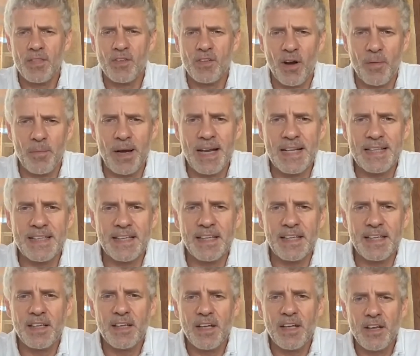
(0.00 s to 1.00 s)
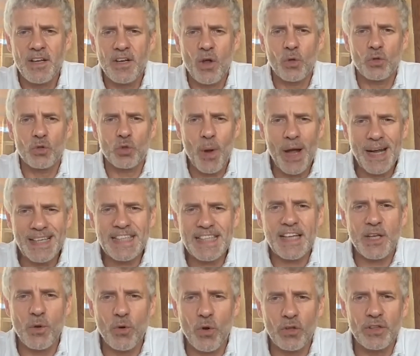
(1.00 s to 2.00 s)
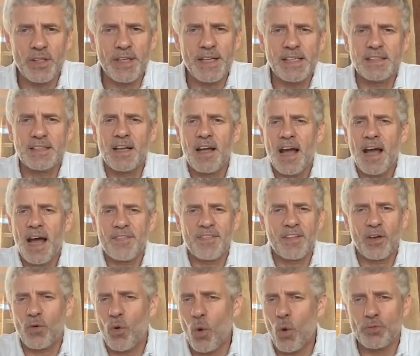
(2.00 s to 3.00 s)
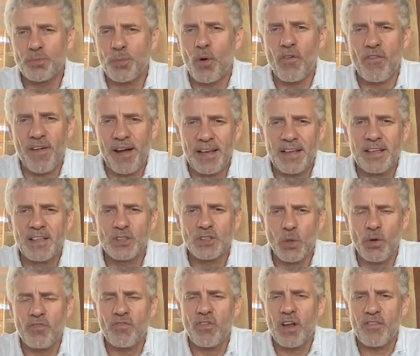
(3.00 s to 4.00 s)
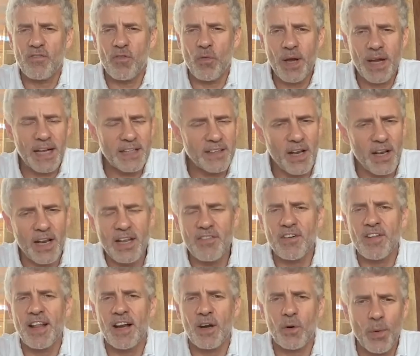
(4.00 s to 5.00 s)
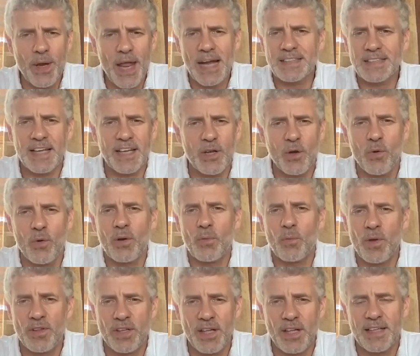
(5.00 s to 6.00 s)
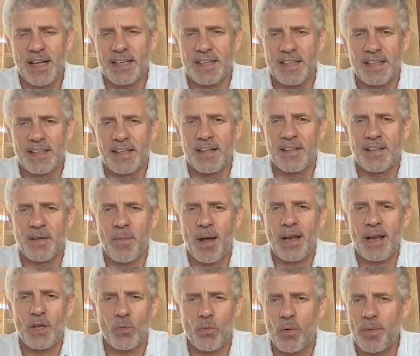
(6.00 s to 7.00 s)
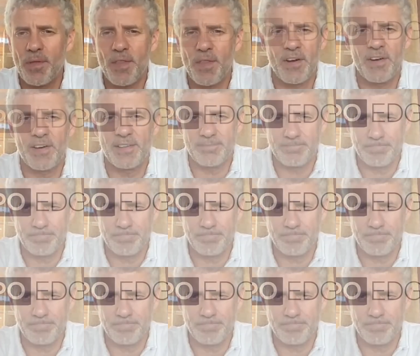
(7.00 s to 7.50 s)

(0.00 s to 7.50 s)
their ability you know, to execute on this and the growth profile. So if, if we can deliver that and we execute, we think that the value will be there.